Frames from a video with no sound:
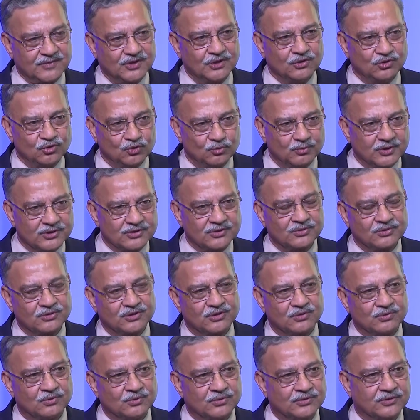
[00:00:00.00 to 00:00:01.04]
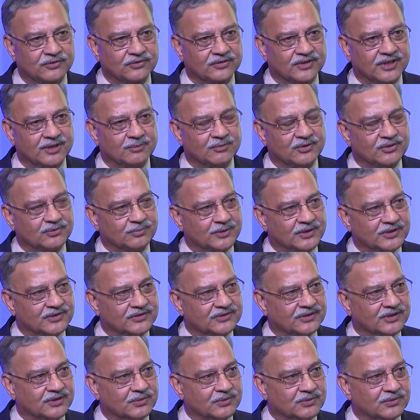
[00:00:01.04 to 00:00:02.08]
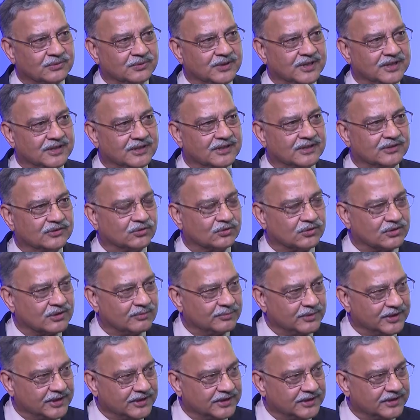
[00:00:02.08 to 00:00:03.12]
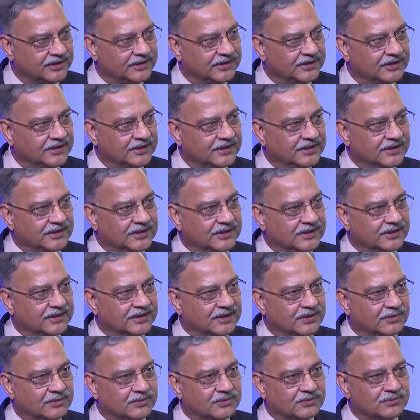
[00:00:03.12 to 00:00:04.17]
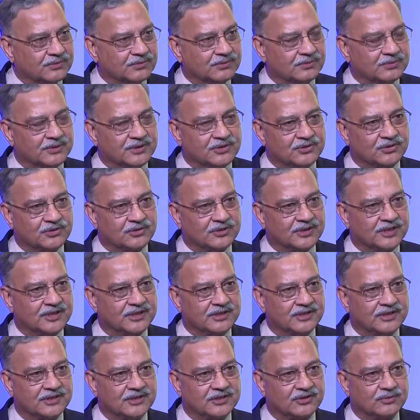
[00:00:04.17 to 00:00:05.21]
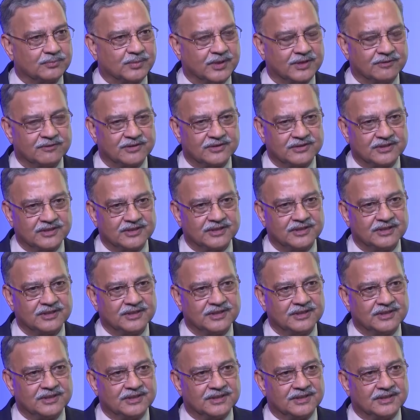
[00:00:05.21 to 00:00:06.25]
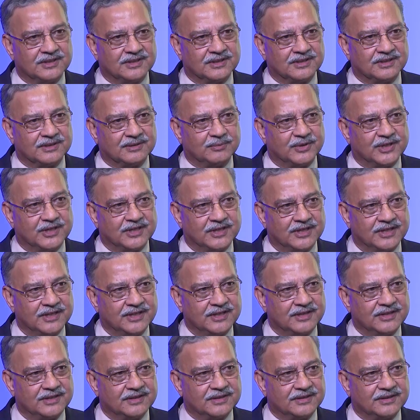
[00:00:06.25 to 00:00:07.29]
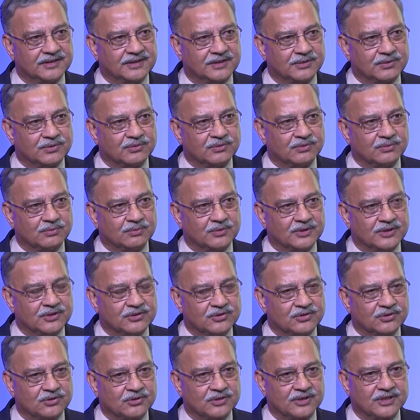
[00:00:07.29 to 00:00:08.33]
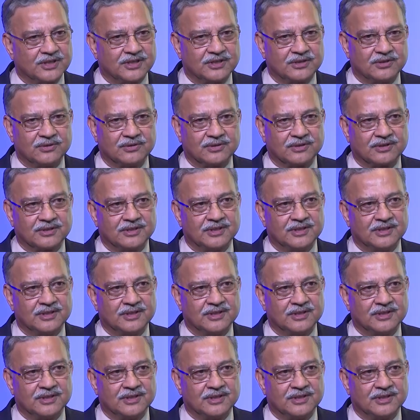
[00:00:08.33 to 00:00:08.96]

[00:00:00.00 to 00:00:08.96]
You must know the rules of cyberspace, how to handle social media, how to ensure that there is privacy maintained, how to ensure that your